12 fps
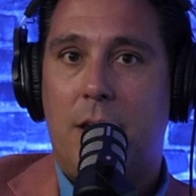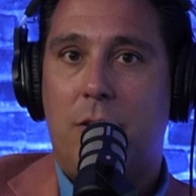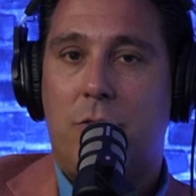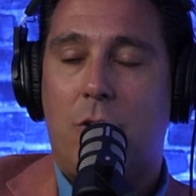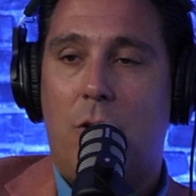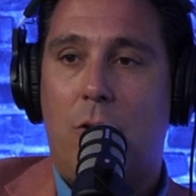
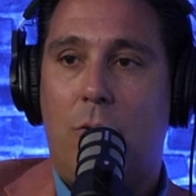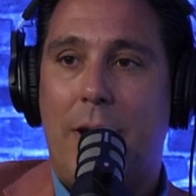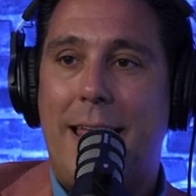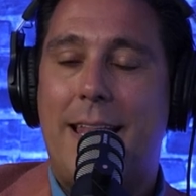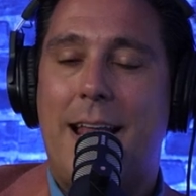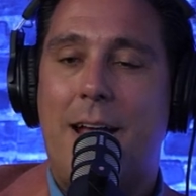So,
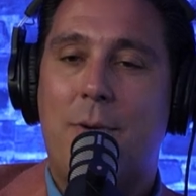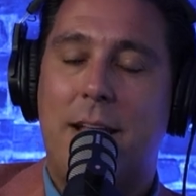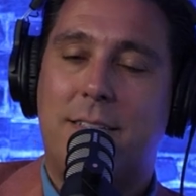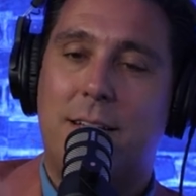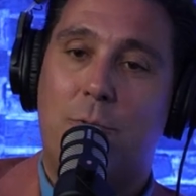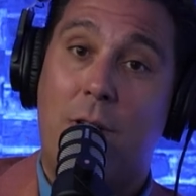and then I
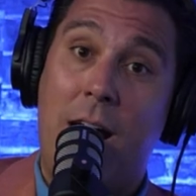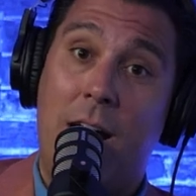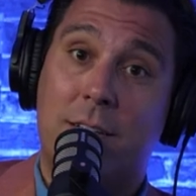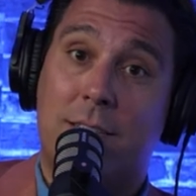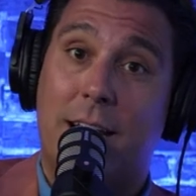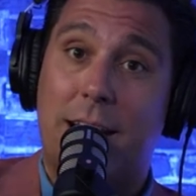read somewhere
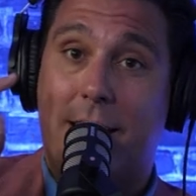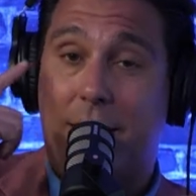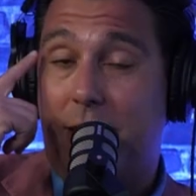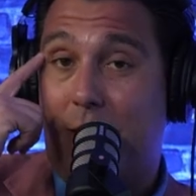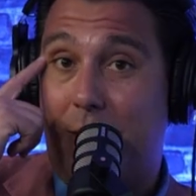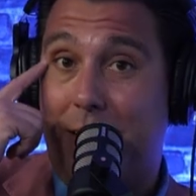else like,
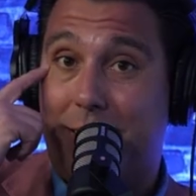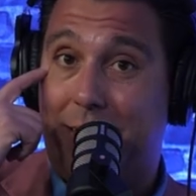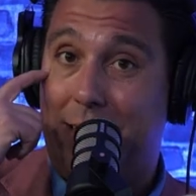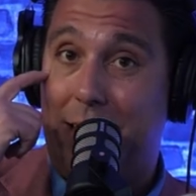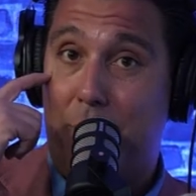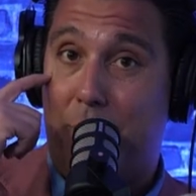you know what, the
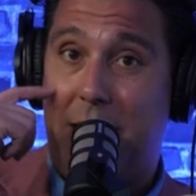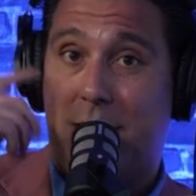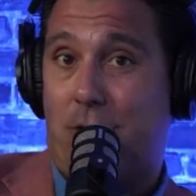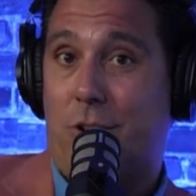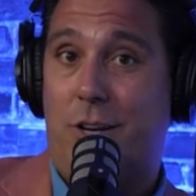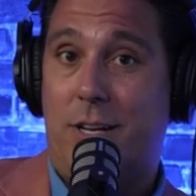Canadian
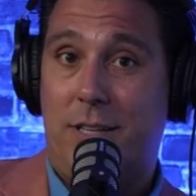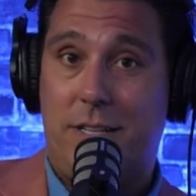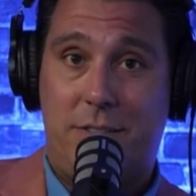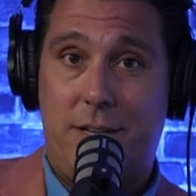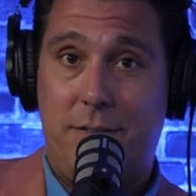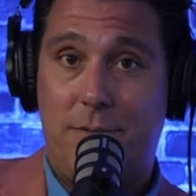banks are going to
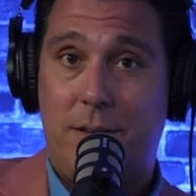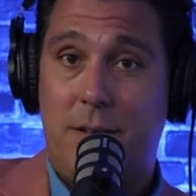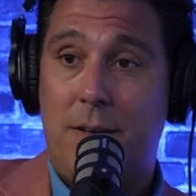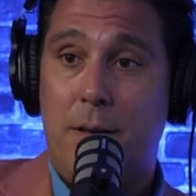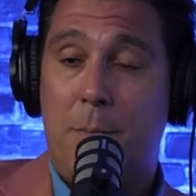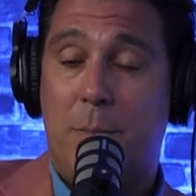listen
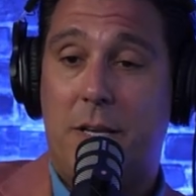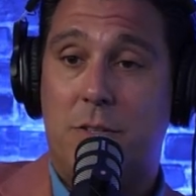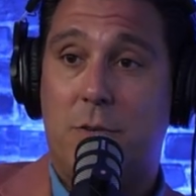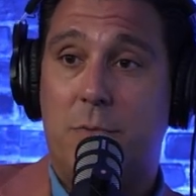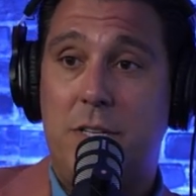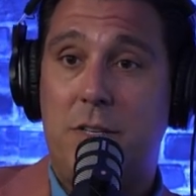
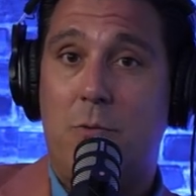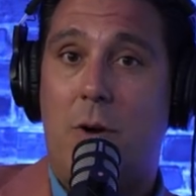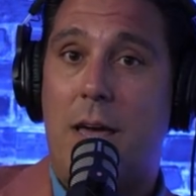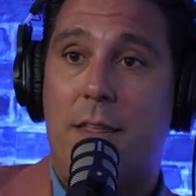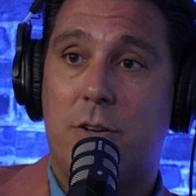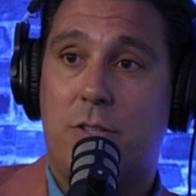because the reason
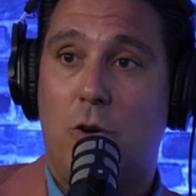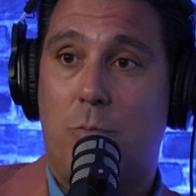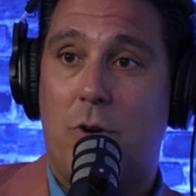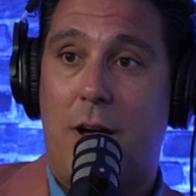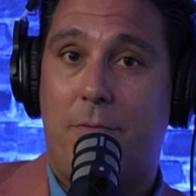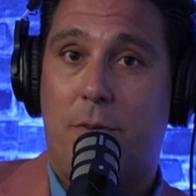why they're so
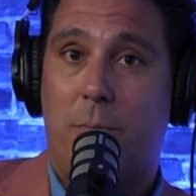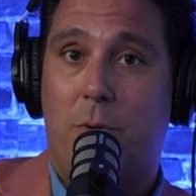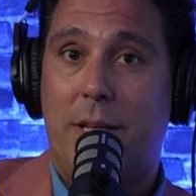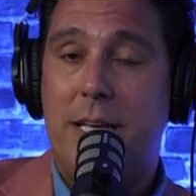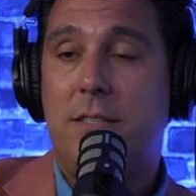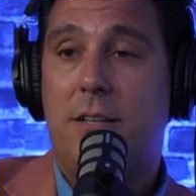
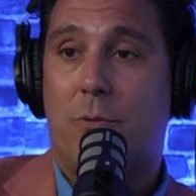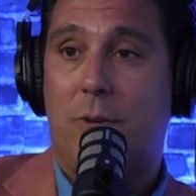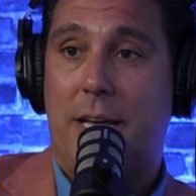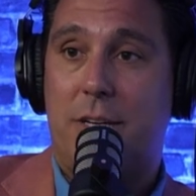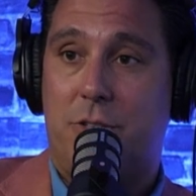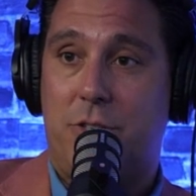profitable is their
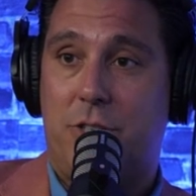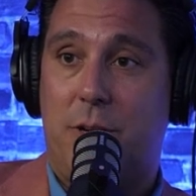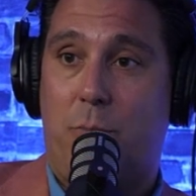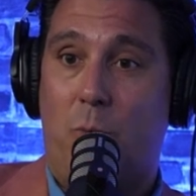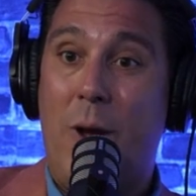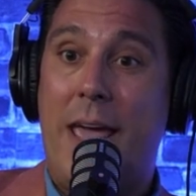
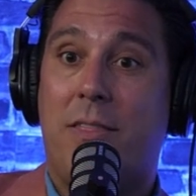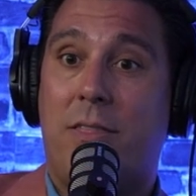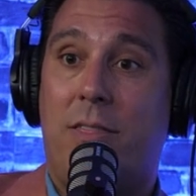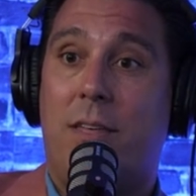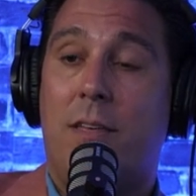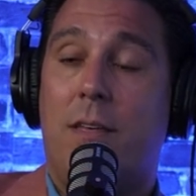relationship
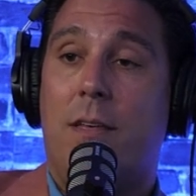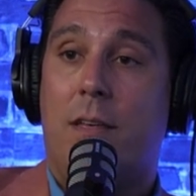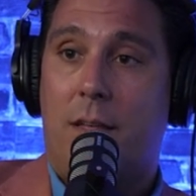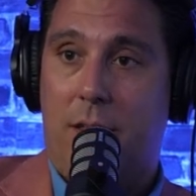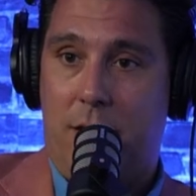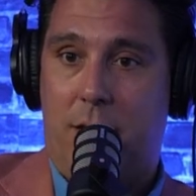with
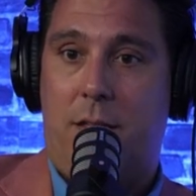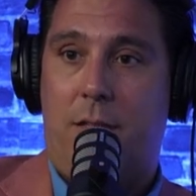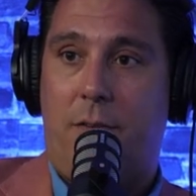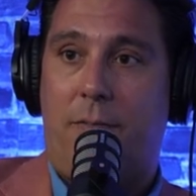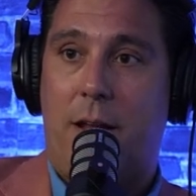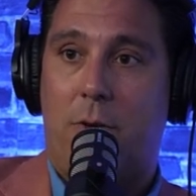
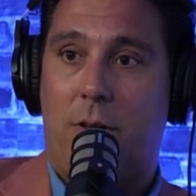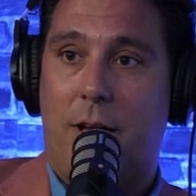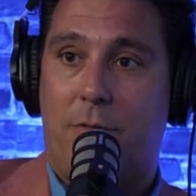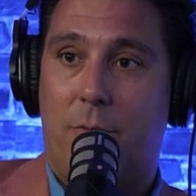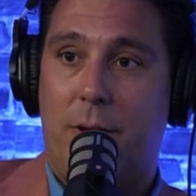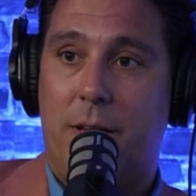the federal
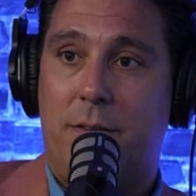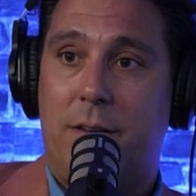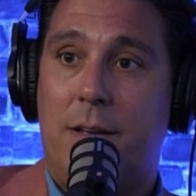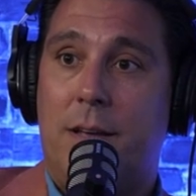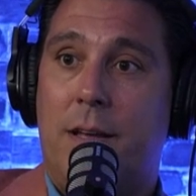government.